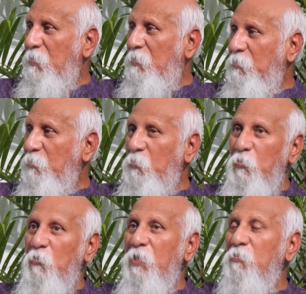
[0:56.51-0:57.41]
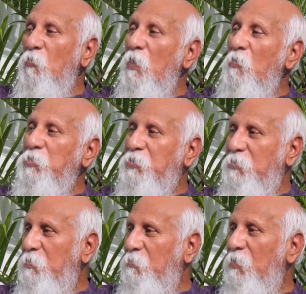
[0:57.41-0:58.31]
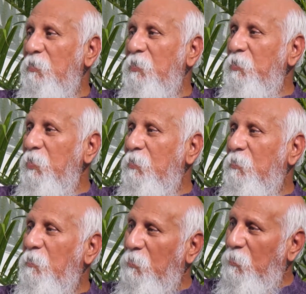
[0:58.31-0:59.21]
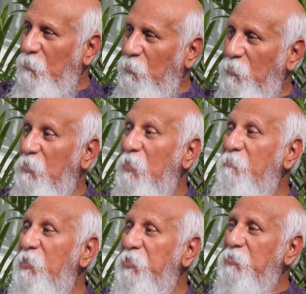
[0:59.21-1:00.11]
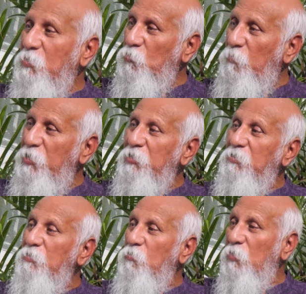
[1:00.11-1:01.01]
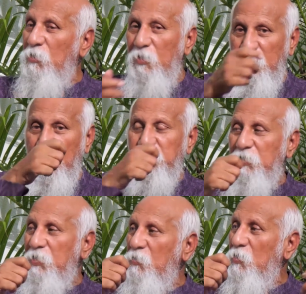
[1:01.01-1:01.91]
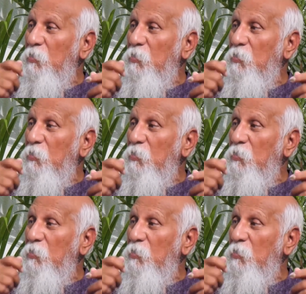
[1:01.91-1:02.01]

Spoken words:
So, you don't have to go out to learn anything. Learn meditation. Through meditation, you can learn archery, you can